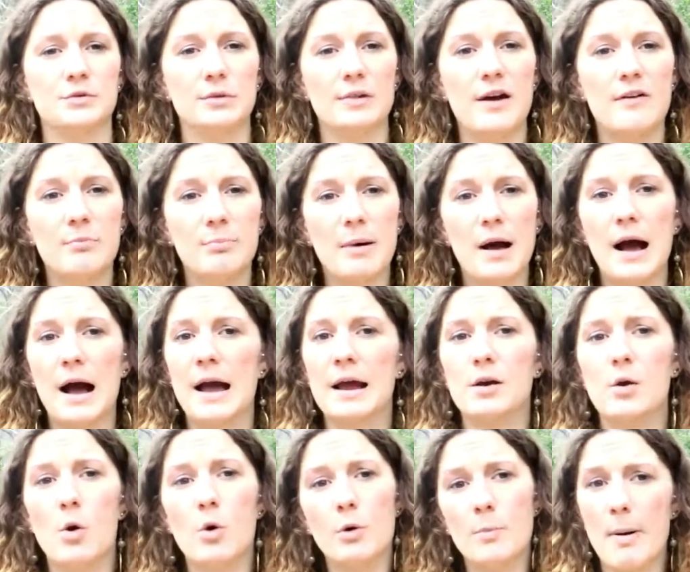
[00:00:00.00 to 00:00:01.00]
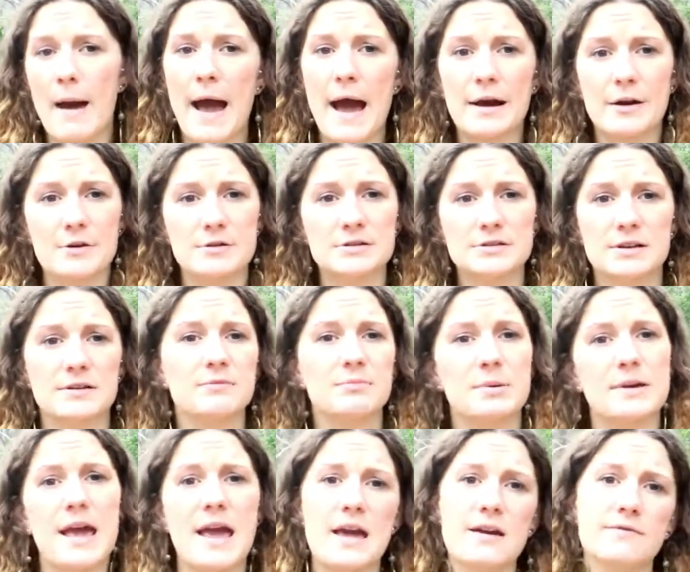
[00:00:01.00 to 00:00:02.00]
you, left behind old patterns of
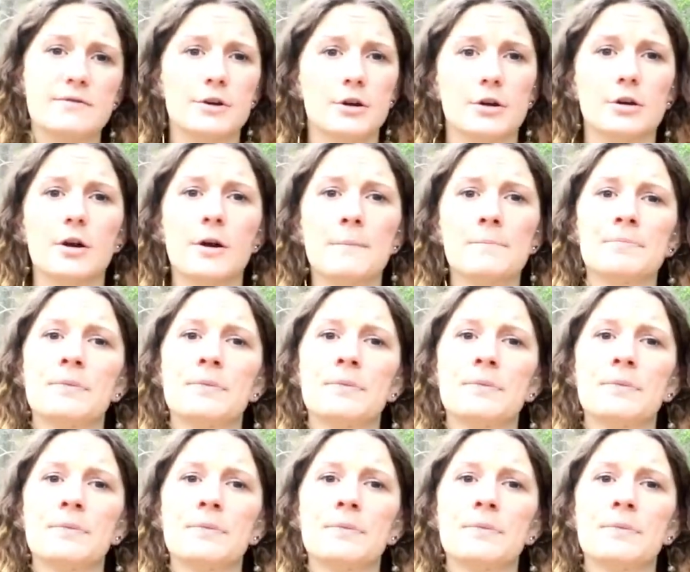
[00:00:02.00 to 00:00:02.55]
behavior,